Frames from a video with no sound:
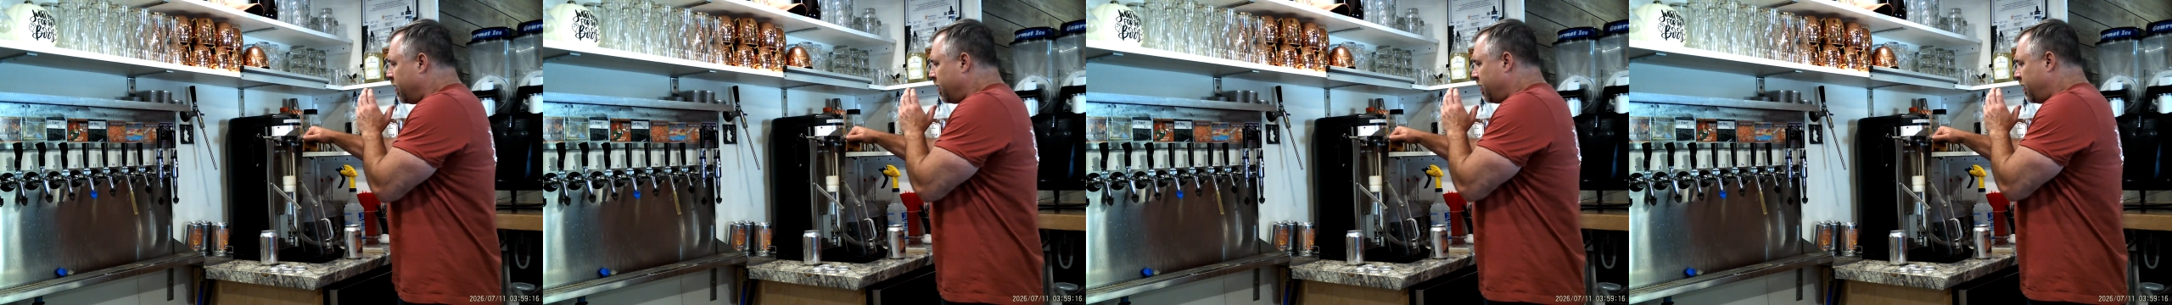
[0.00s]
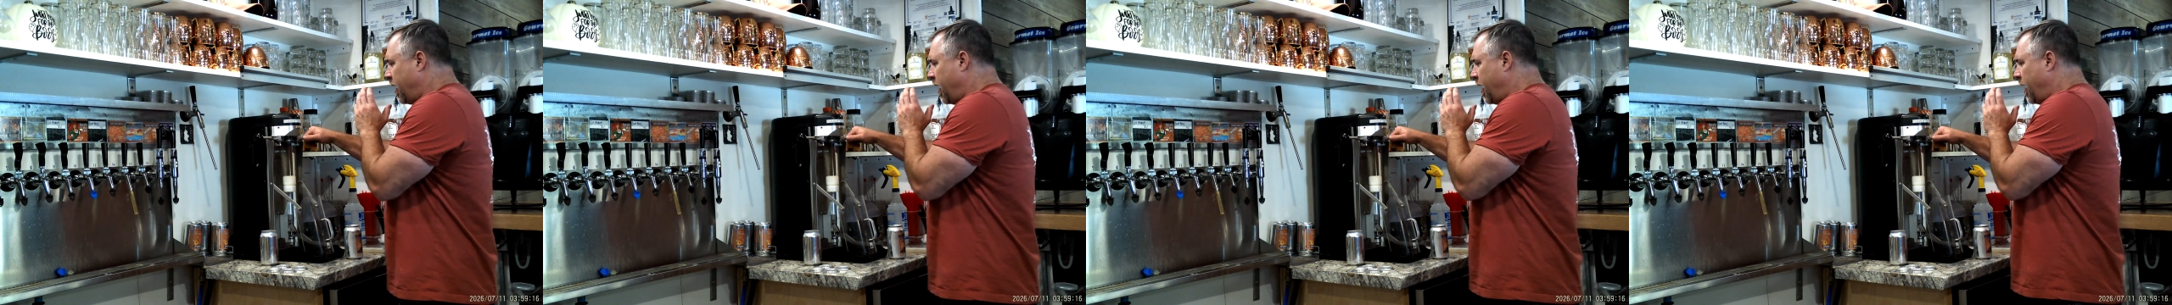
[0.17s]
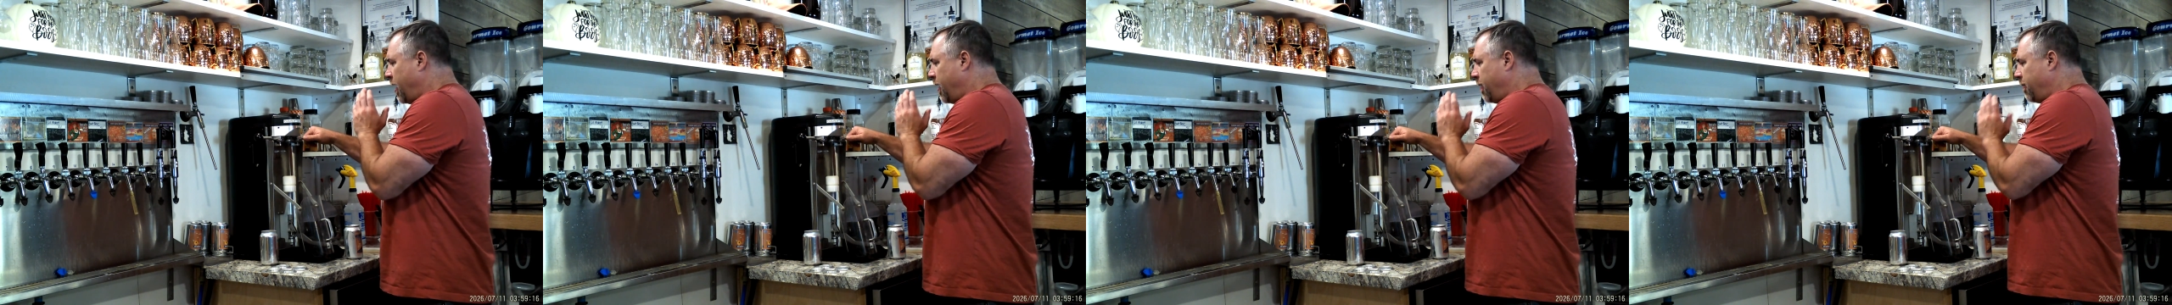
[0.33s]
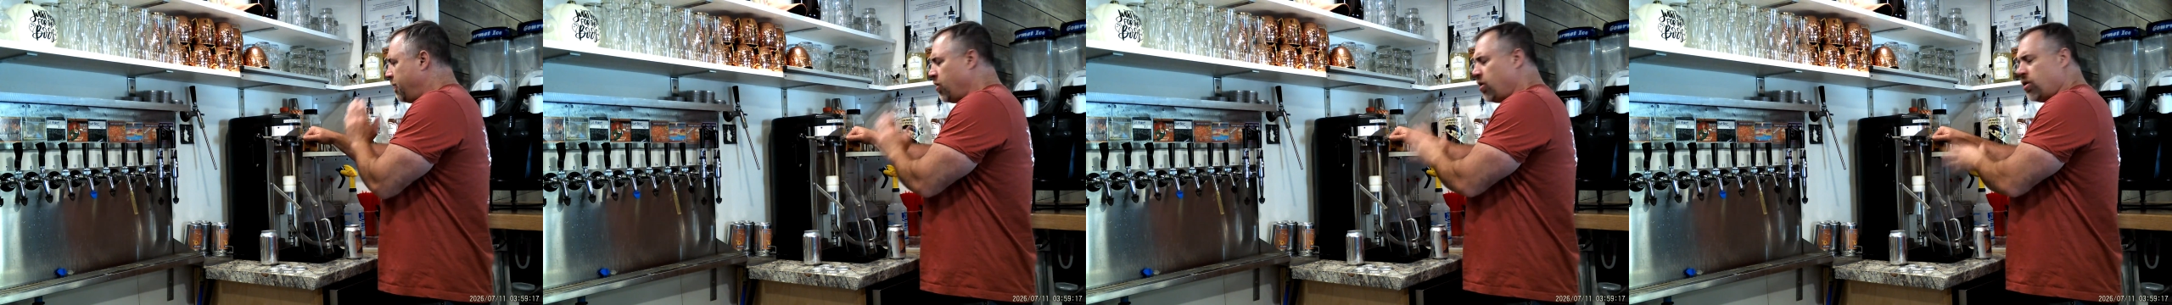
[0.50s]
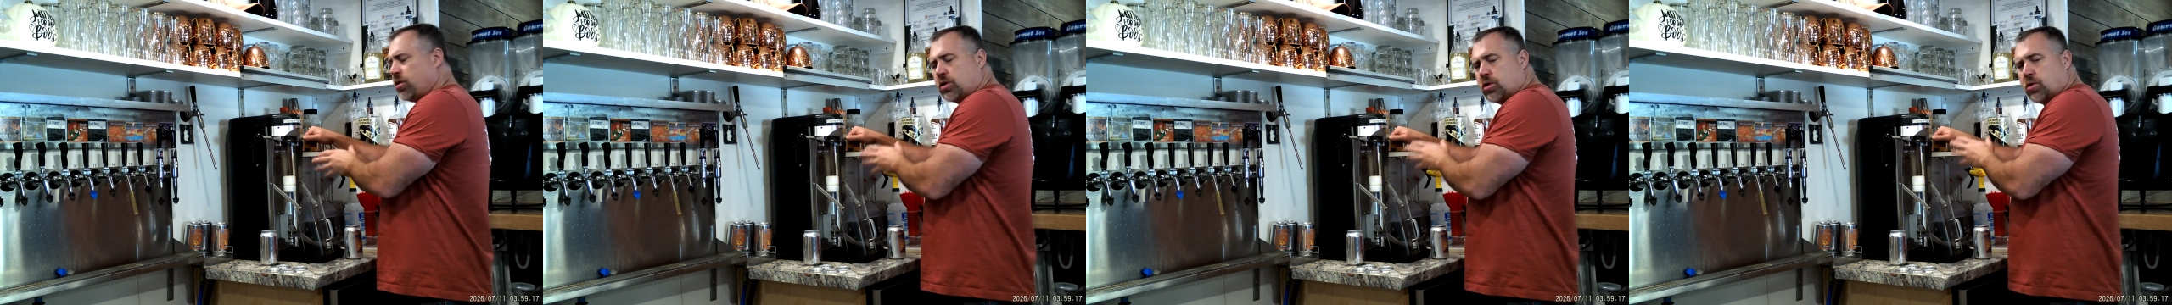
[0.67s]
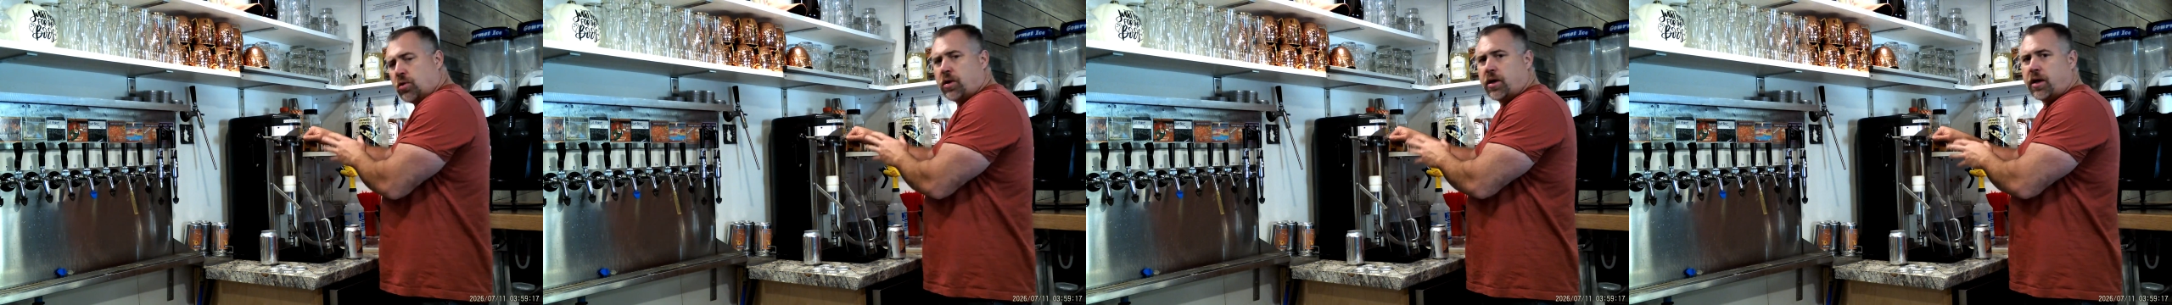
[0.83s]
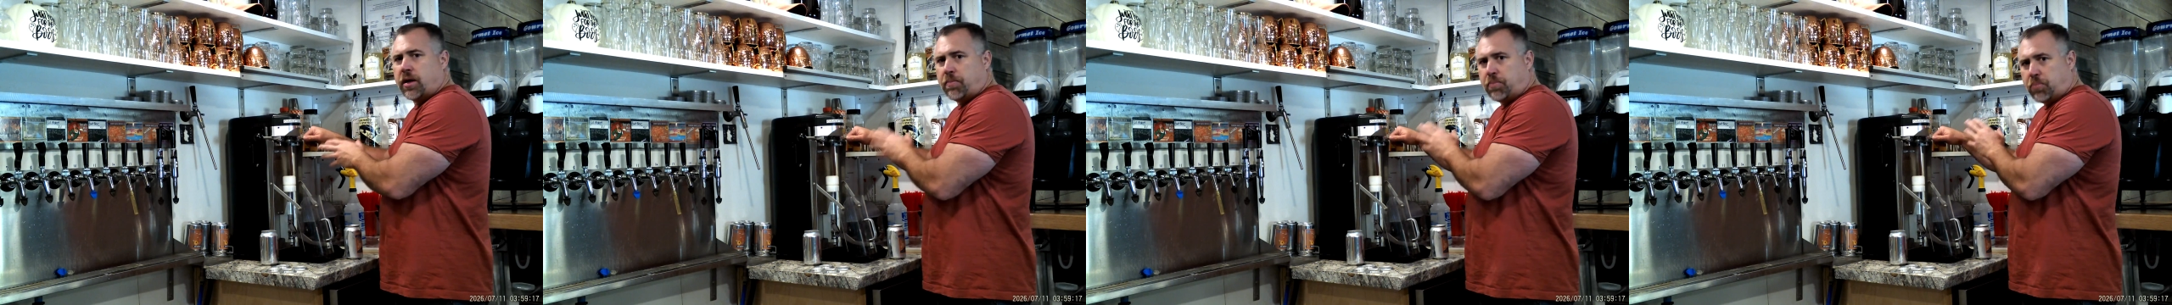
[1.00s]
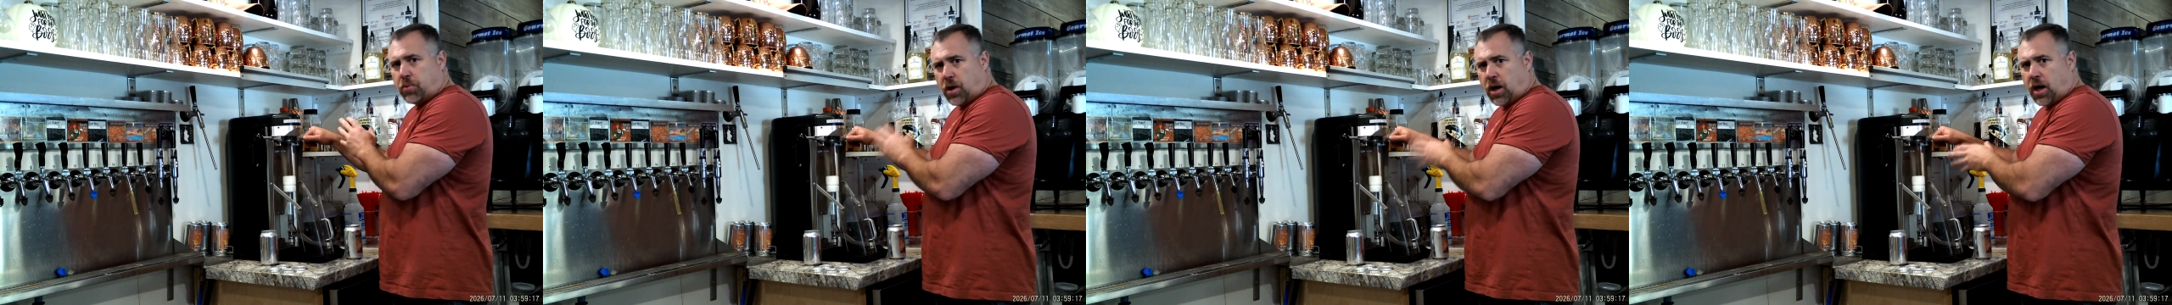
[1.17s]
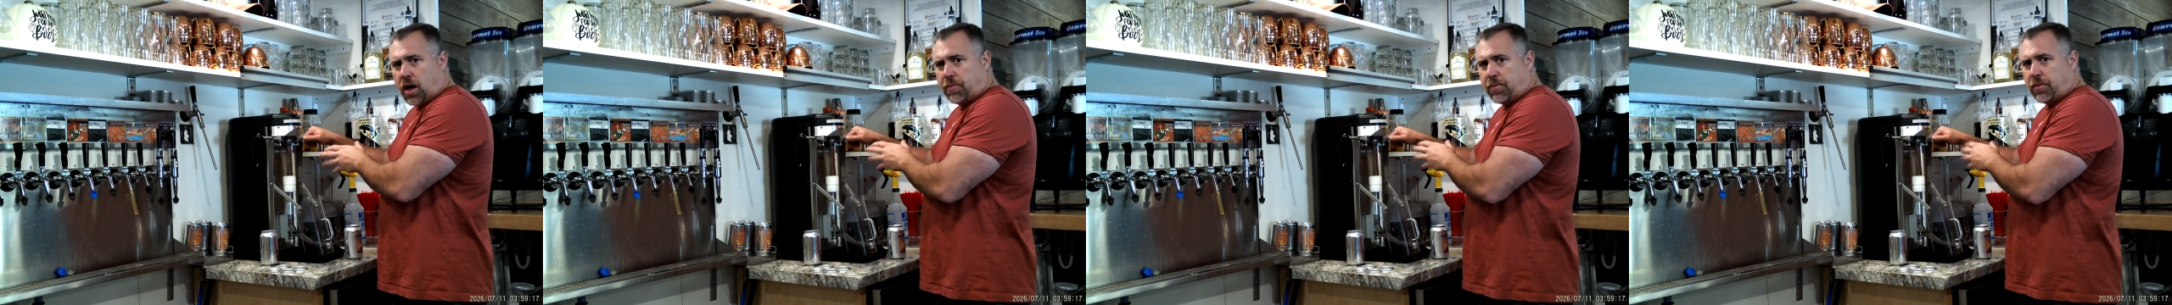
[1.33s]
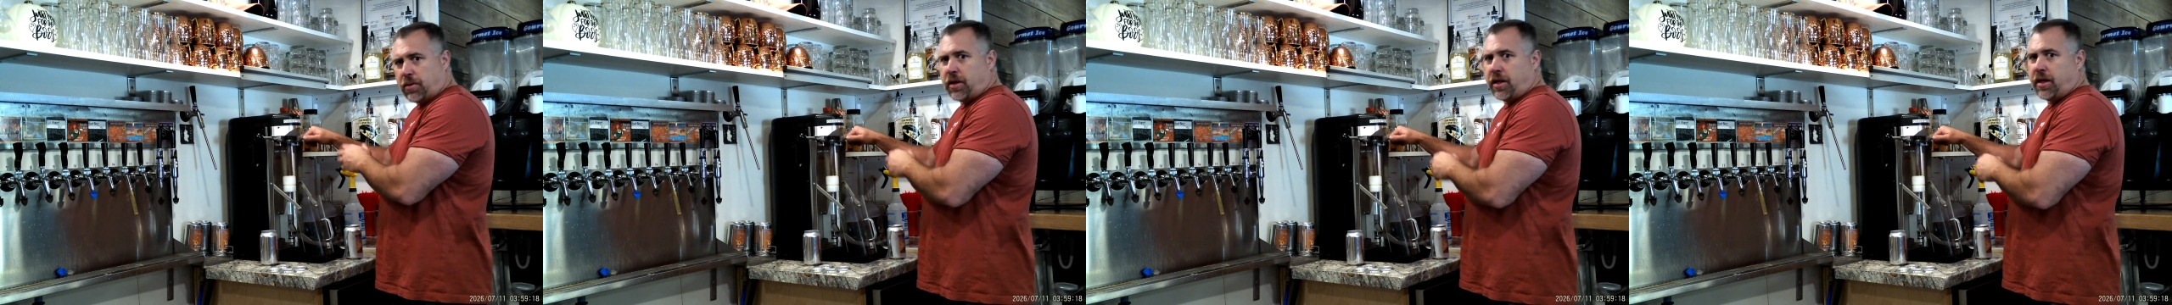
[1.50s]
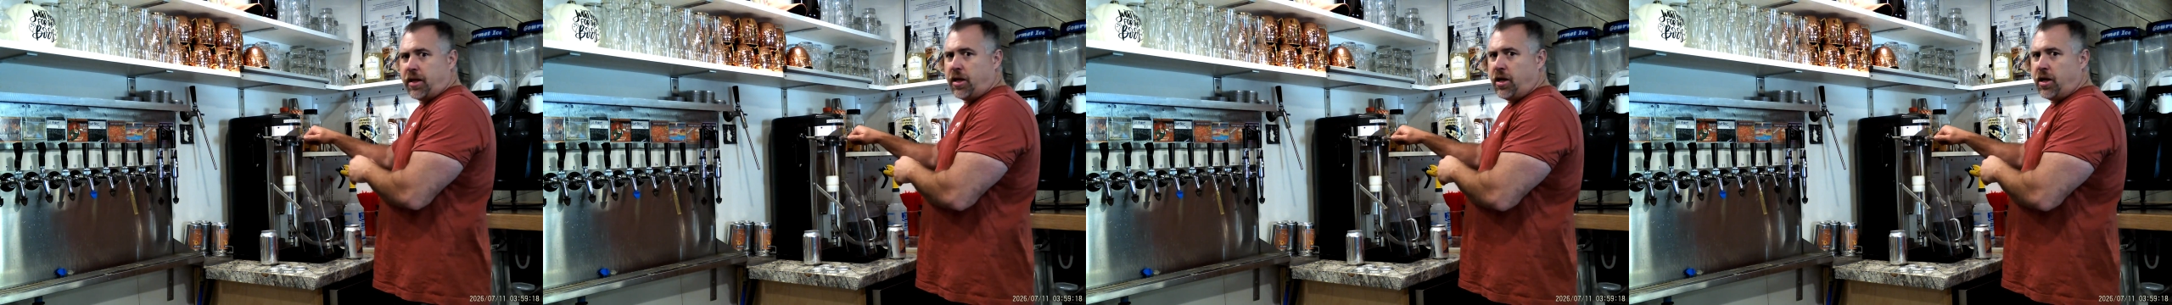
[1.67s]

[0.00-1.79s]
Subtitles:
that you're doing it properly.